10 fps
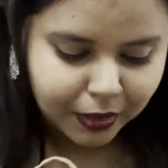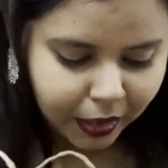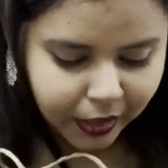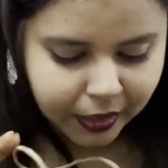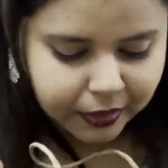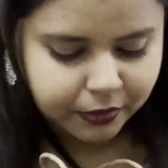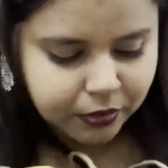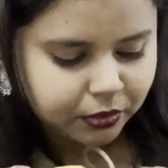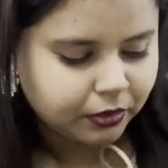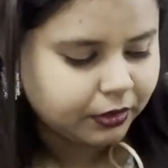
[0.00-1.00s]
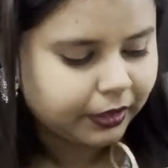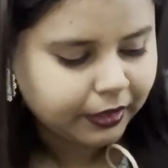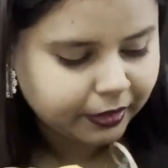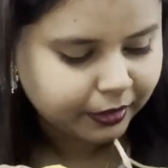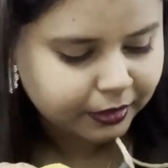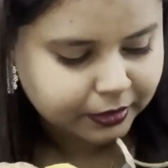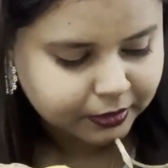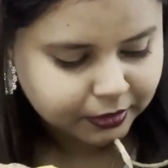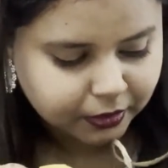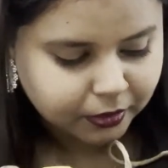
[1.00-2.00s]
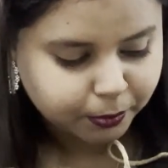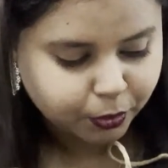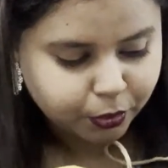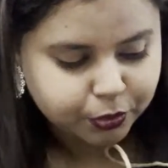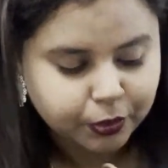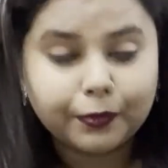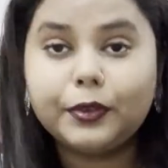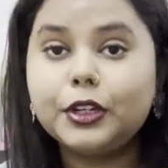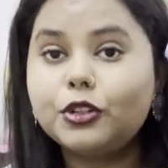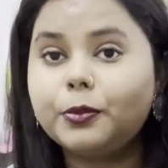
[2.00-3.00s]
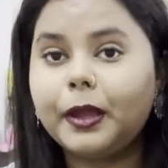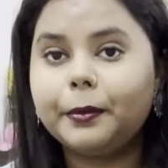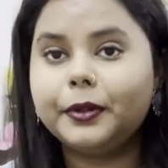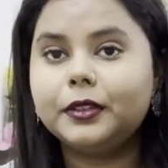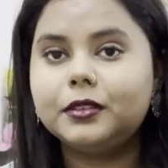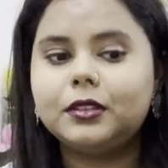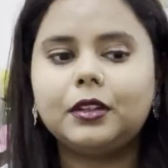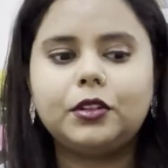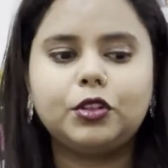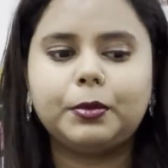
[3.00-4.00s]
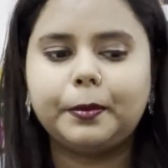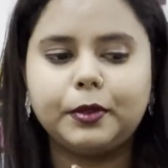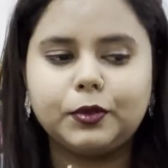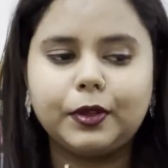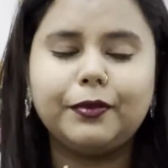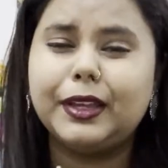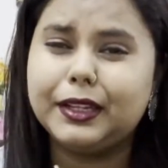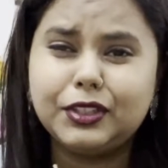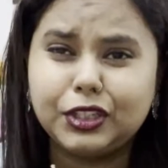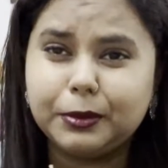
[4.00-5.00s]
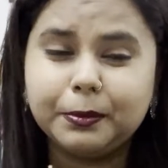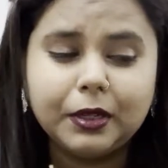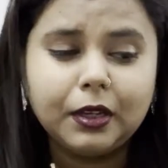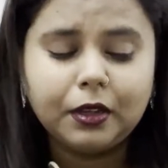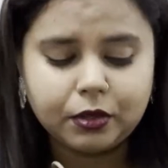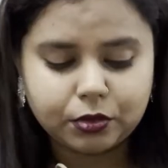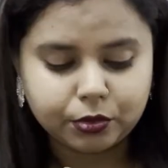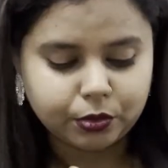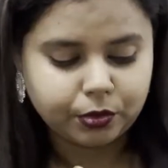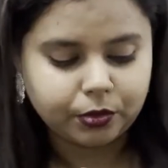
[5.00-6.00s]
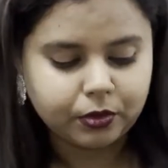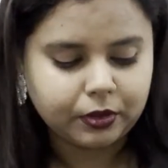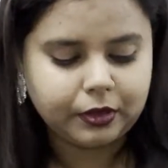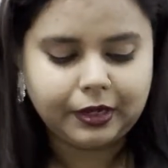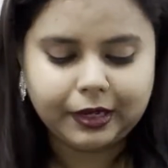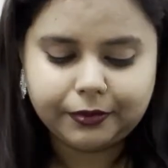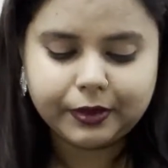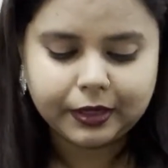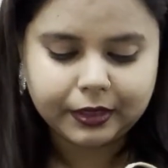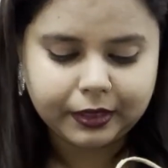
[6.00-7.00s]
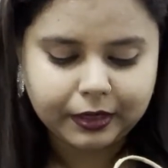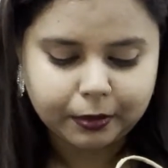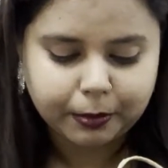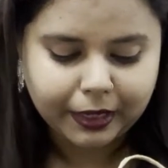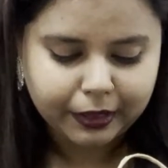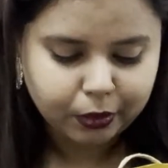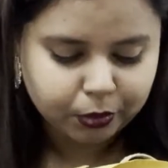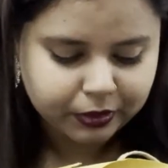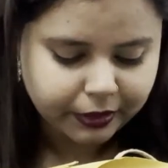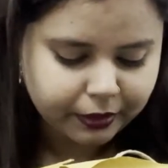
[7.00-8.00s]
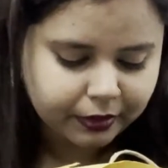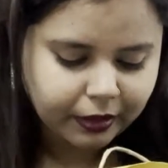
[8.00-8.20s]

And there is a box of tissue papers. The tissue papers were very cheap, so definitely a buyout in.